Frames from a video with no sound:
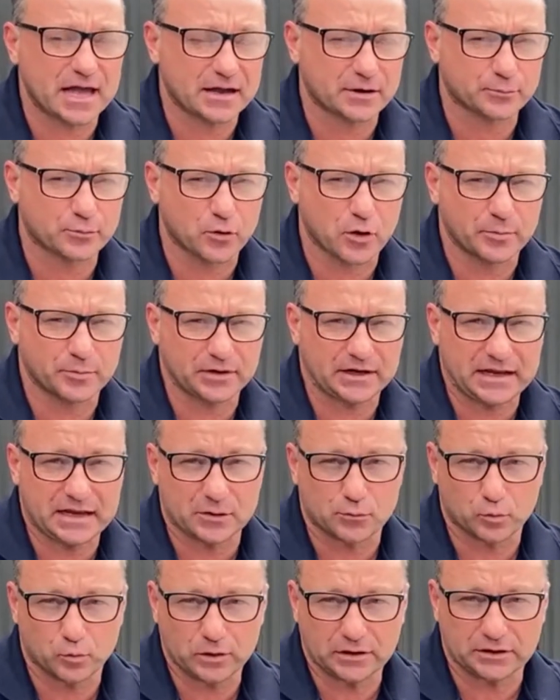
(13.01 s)
at a property
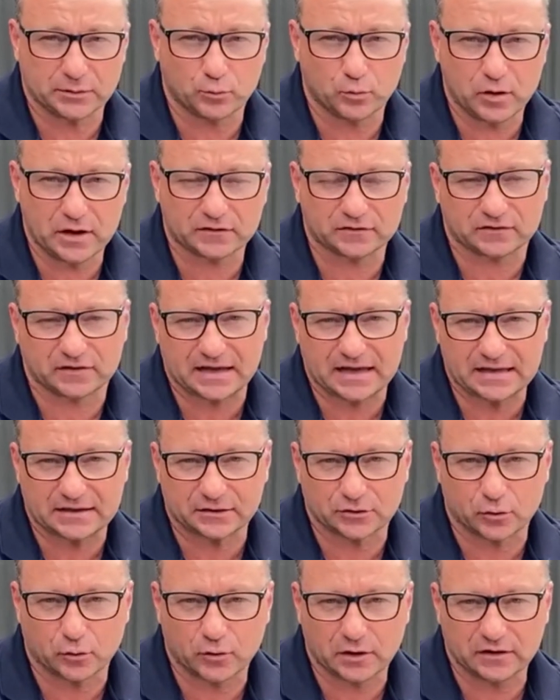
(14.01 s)
in Wynnum West
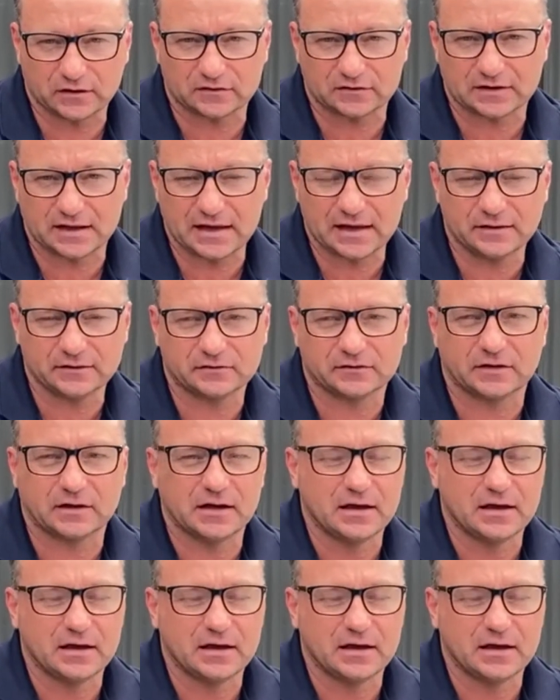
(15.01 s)
in Queensland.